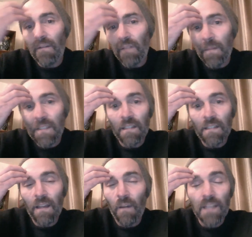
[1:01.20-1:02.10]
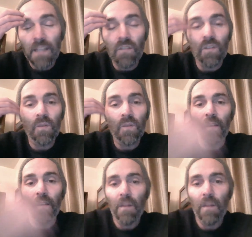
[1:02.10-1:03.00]
Flemington Racecourse Road
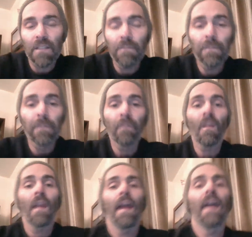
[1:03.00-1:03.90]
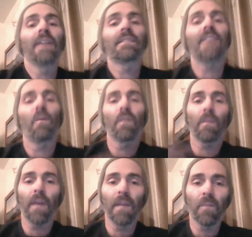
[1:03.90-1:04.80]
in Flemington, and sat with the
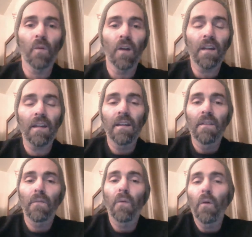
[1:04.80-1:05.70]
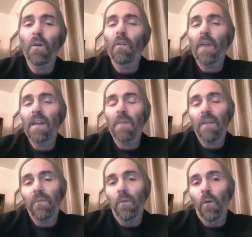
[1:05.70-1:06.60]
paperwork for around
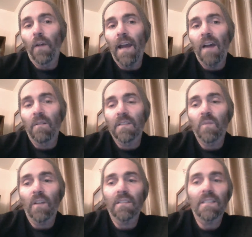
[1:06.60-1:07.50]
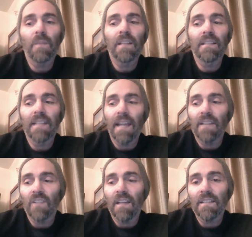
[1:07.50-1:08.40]
about 4 hours. We got to speak to
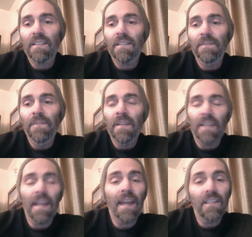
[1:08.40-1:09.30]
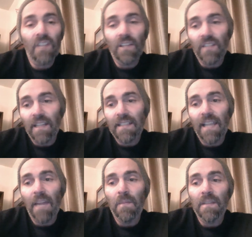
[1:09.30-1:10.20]
DHS. DHHS
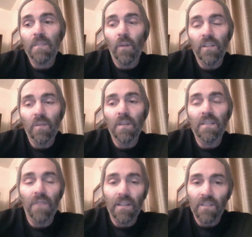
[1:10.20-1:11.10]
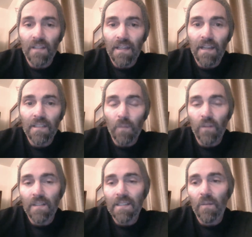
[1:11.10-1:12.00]
came and spoke to us eventually. I
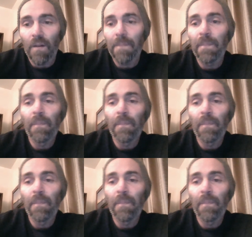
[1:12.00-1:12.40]
spoke to someone.